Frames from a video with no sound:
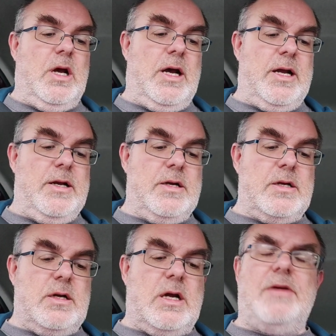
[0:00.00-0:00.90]
and
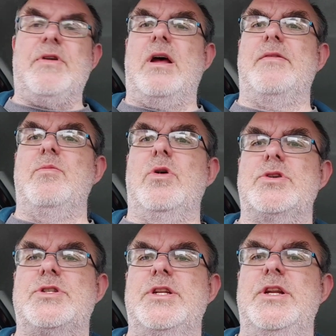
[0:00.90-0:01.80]
having
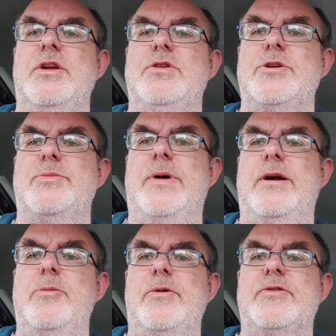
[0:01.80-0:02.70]
watched the new Super
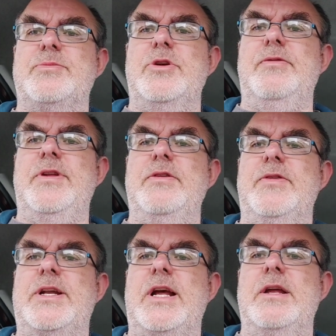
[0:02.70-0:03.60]
Mario Brothers movie the
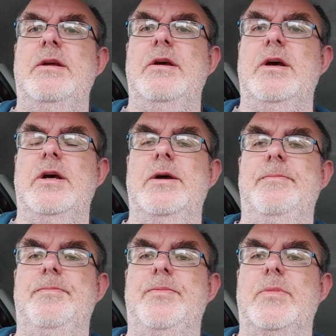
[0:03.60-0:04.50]
other day,
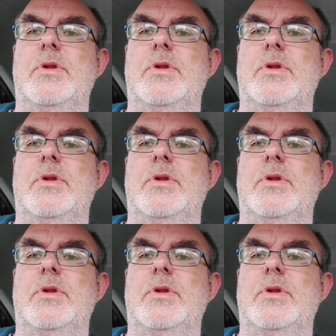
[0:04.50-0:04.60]
um,